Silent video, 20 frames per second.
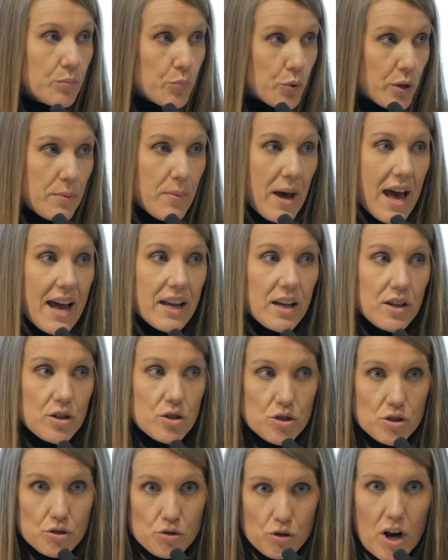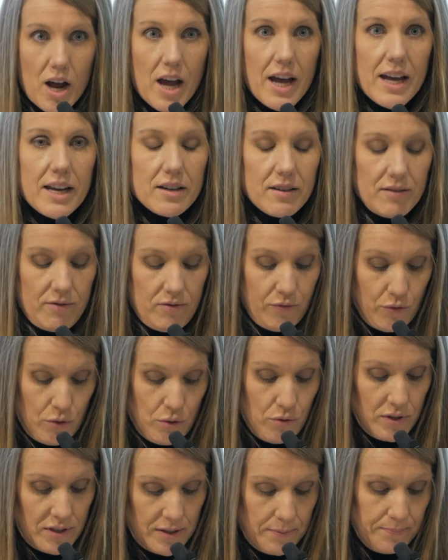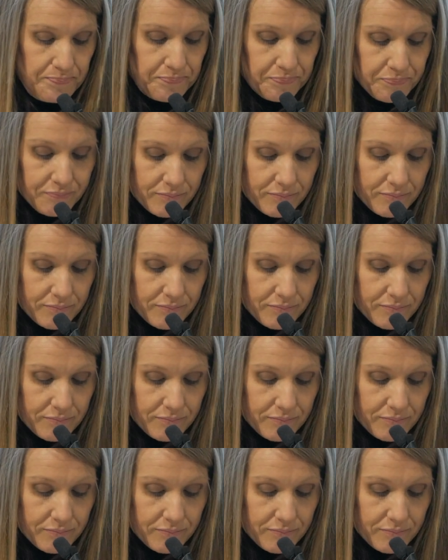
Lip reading: prepackaged, dried fruits.